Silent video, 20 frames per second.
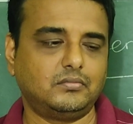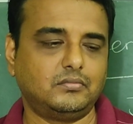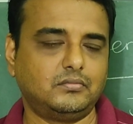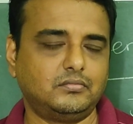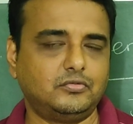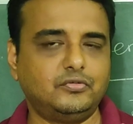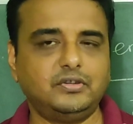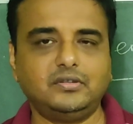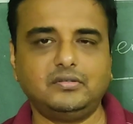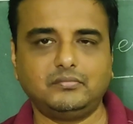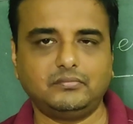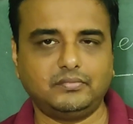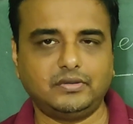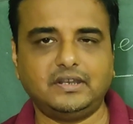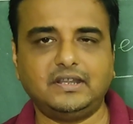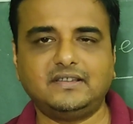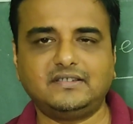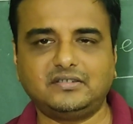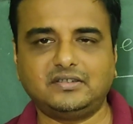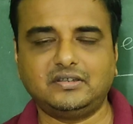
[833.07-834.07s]
doing
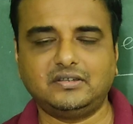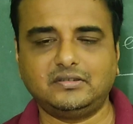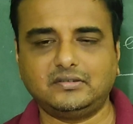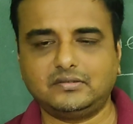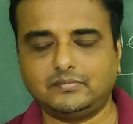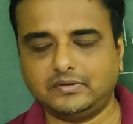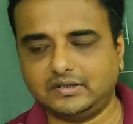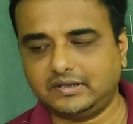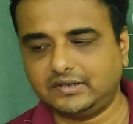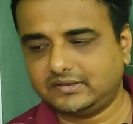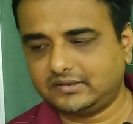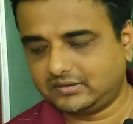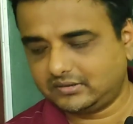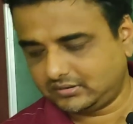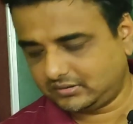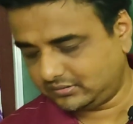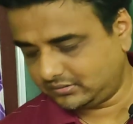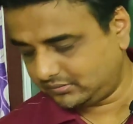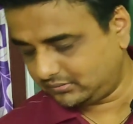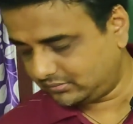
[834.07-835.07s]
various things, various
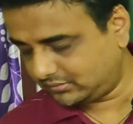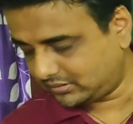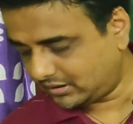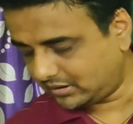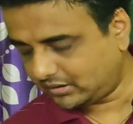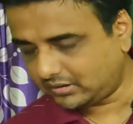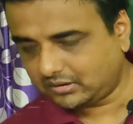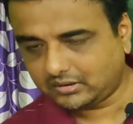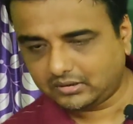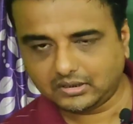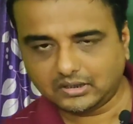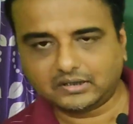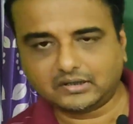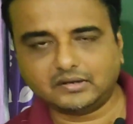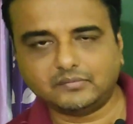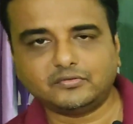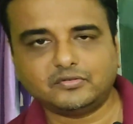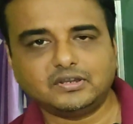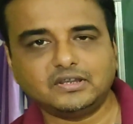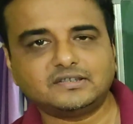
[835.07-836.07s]

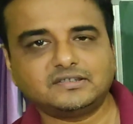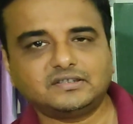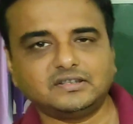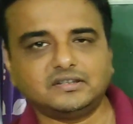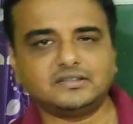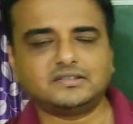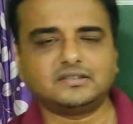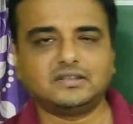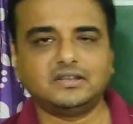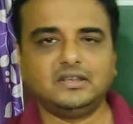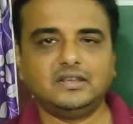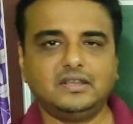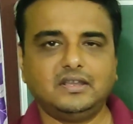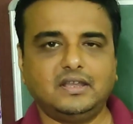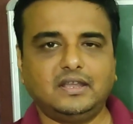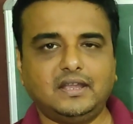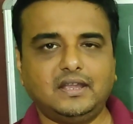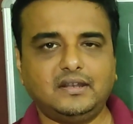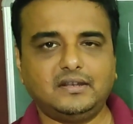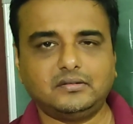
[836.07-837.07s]
acrimonious things,
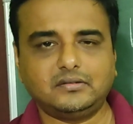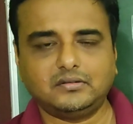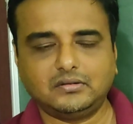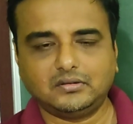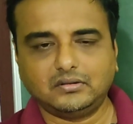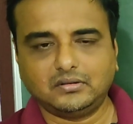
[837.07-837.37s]
and